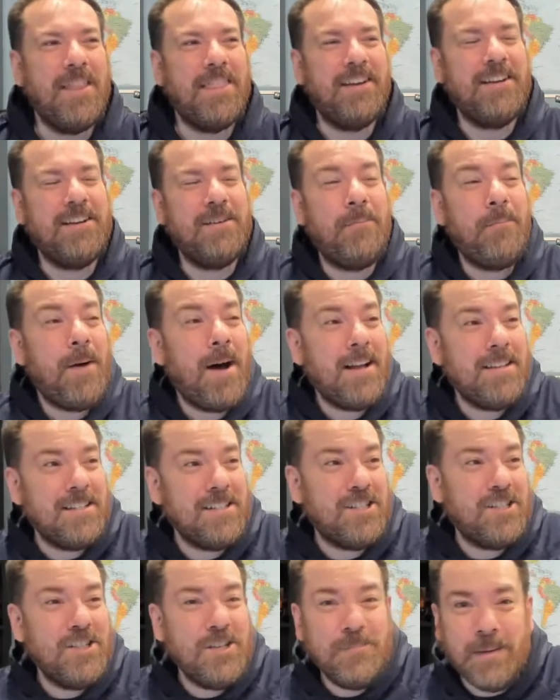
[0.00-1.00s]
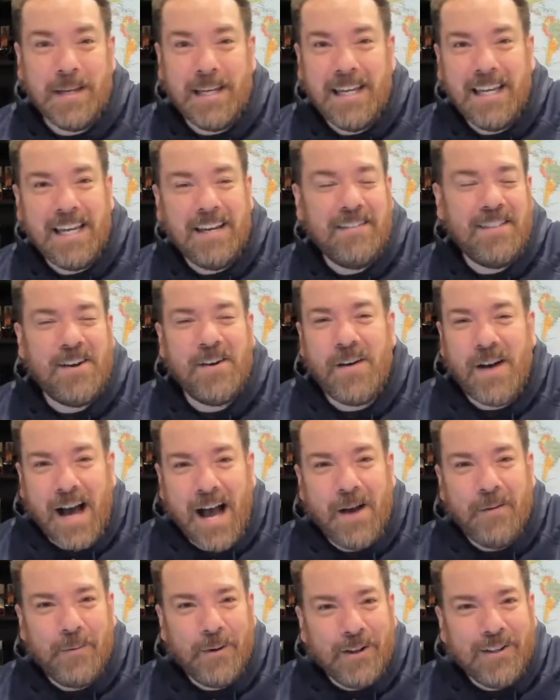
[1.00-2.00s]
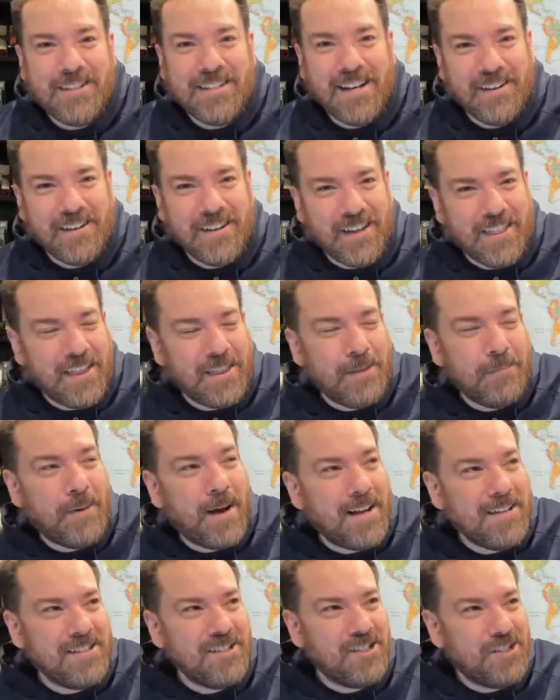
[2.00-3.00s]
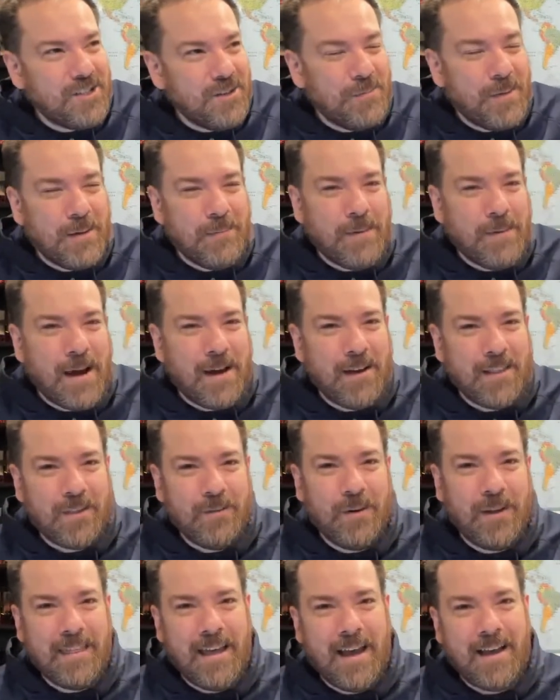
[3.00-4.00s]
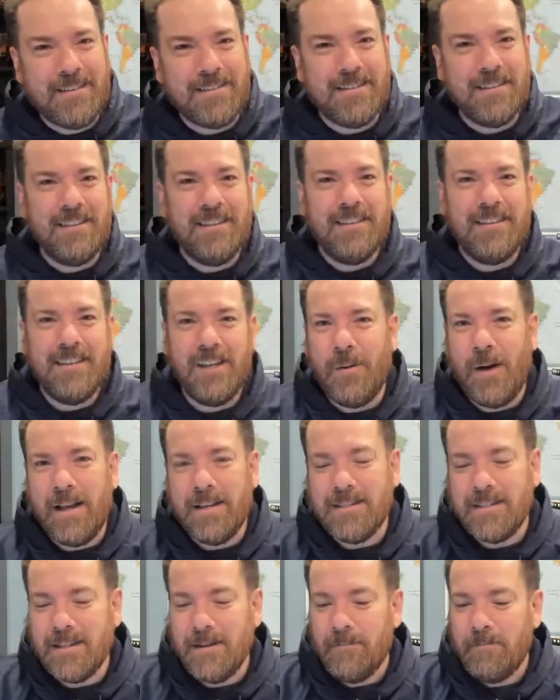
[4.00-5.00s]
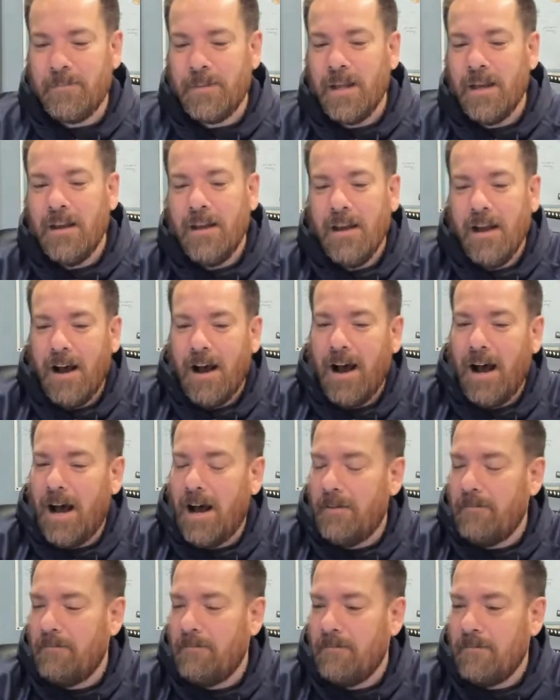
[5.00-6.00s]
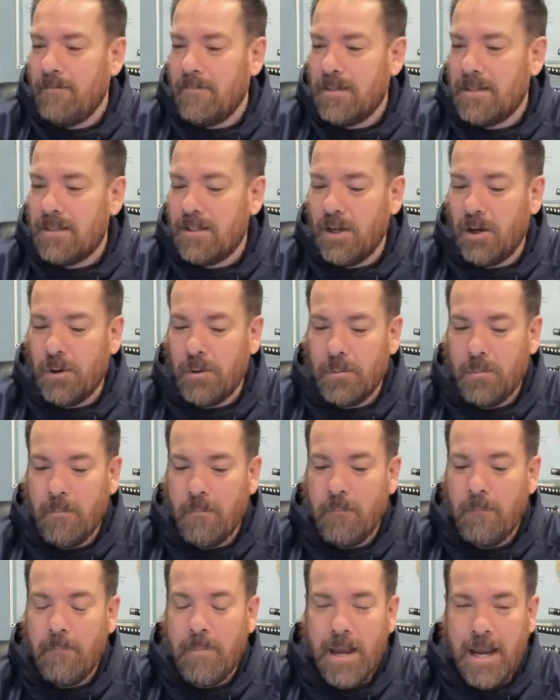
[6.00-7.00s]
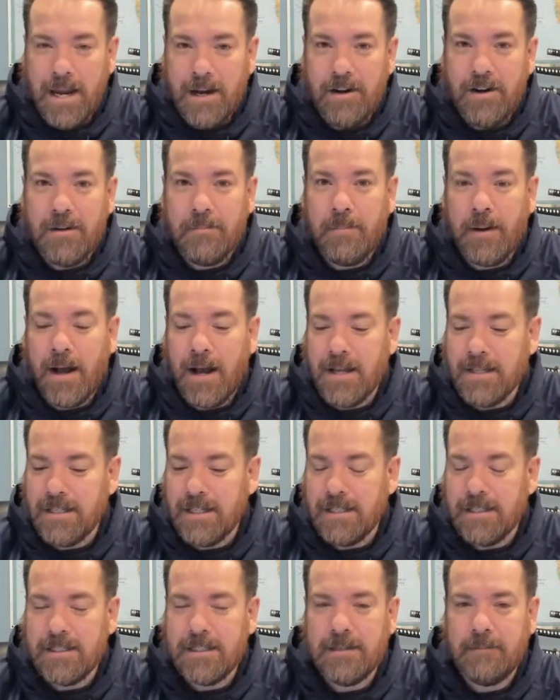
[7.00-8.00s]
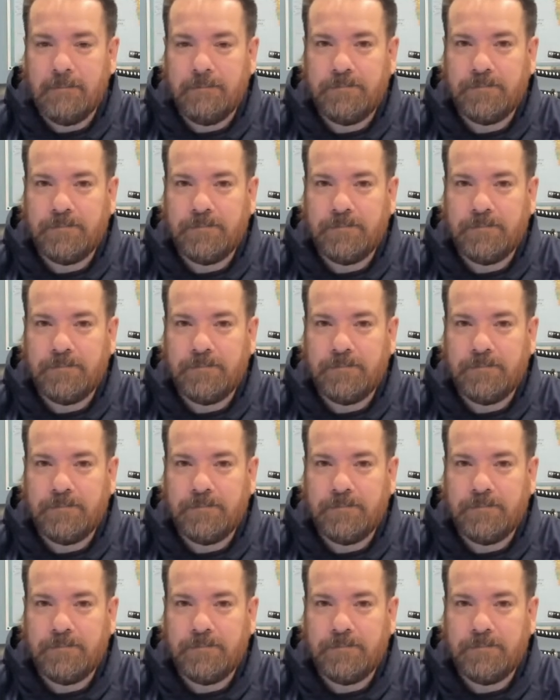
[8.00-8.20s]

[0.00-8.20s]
their deposit should be, even though I will tell you the deposit should be about $3,000 US. So pay your deposit.